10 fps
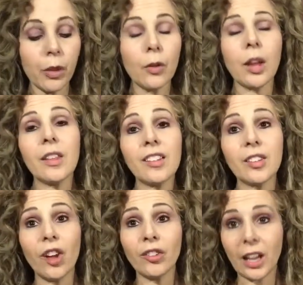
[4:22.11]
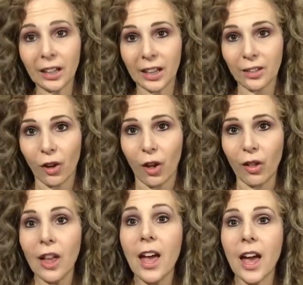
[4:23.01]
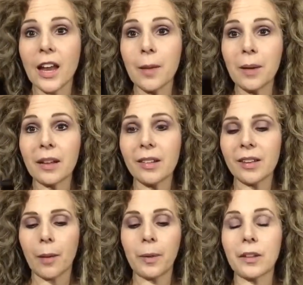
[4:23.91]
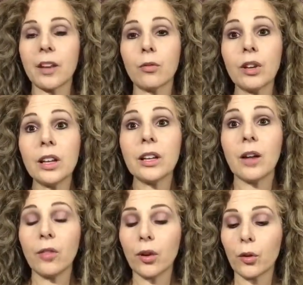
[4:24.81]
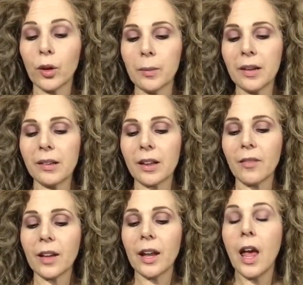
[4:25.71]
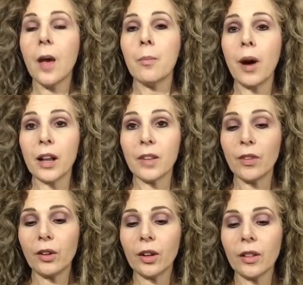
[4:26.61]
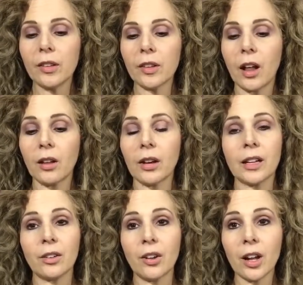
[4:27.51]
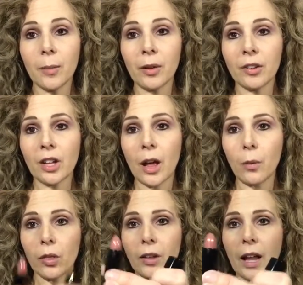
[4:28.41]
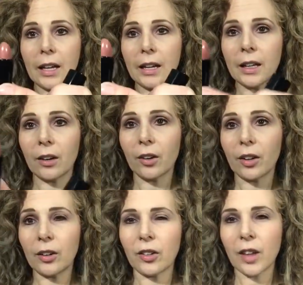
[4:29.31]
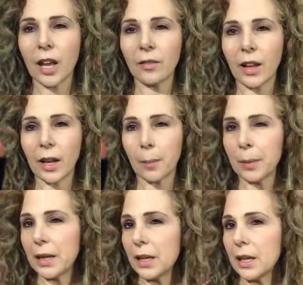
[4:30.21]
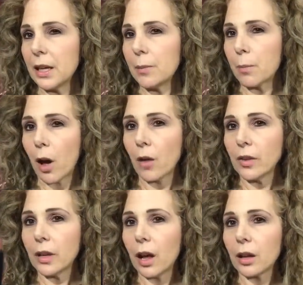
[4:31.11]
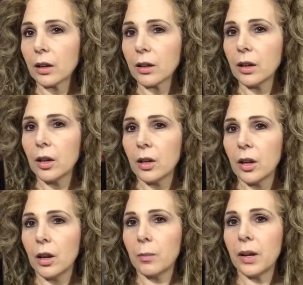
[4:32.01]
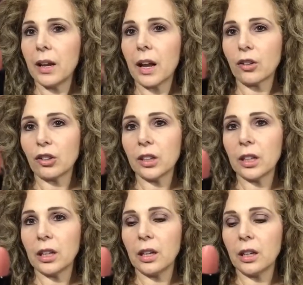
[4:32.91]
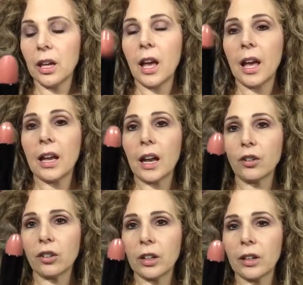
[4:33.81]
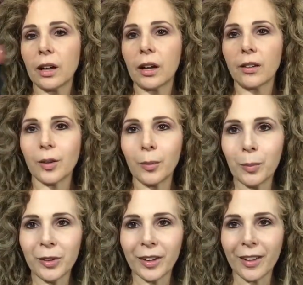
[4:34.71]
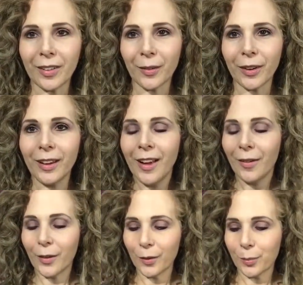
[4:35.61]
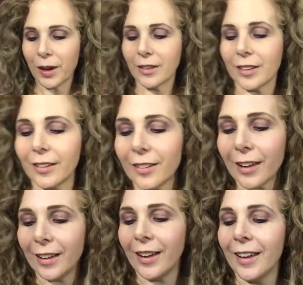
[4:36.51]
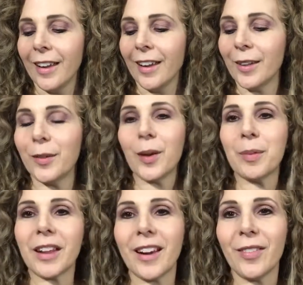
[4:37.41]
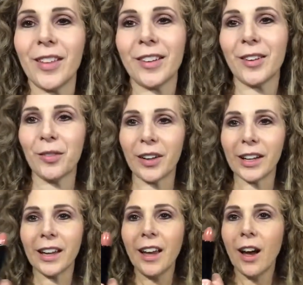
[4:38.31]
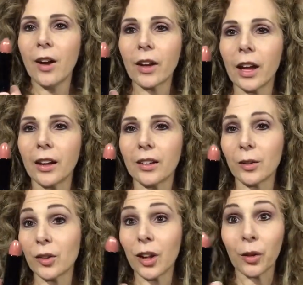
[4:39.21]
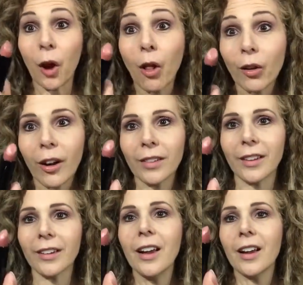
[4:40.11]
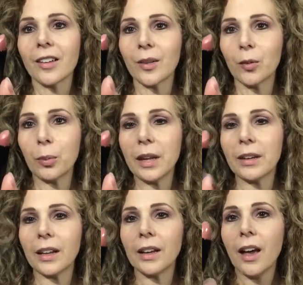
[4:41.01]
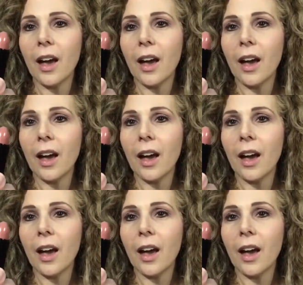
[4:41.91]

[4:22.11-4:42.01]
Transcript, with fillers: Okay, this is called Delicate Doll, and I picked this out because I really love the creaminess of it, but if you look at this color, and you're not going to be able to tell with the lighting in here because it looks kind of like a pinky mauve color, but it actually, it actually, I got some lipstick on there when I was practicing. Okay, let, let me wipe that off. That's so funny. Okay, because there was another color on there because I was blending.